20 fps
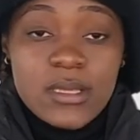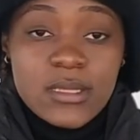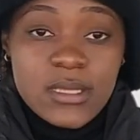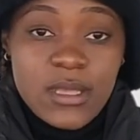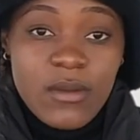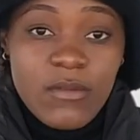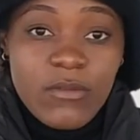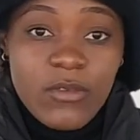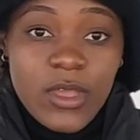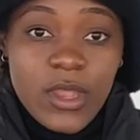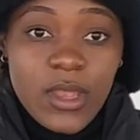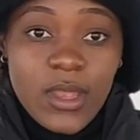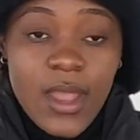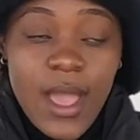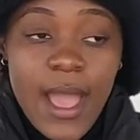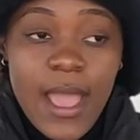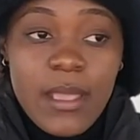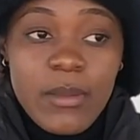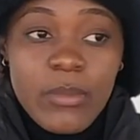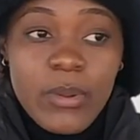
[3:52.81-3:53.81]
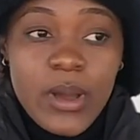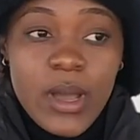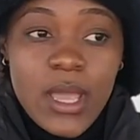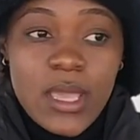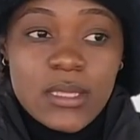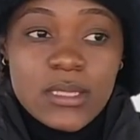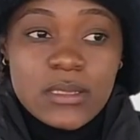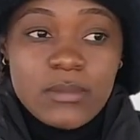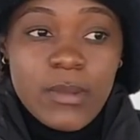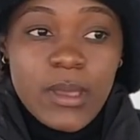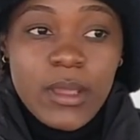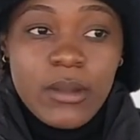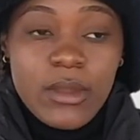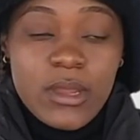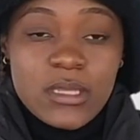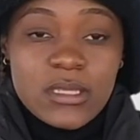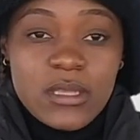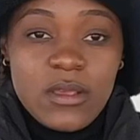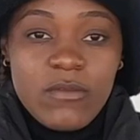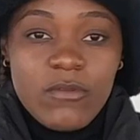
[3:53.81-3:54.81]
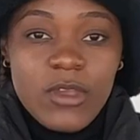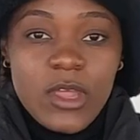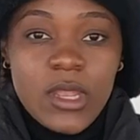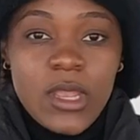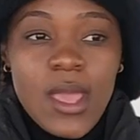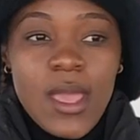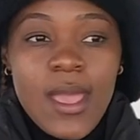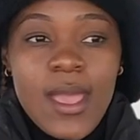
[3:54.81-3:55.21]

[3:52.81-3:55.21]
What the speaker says: 7, I passed my grade 7.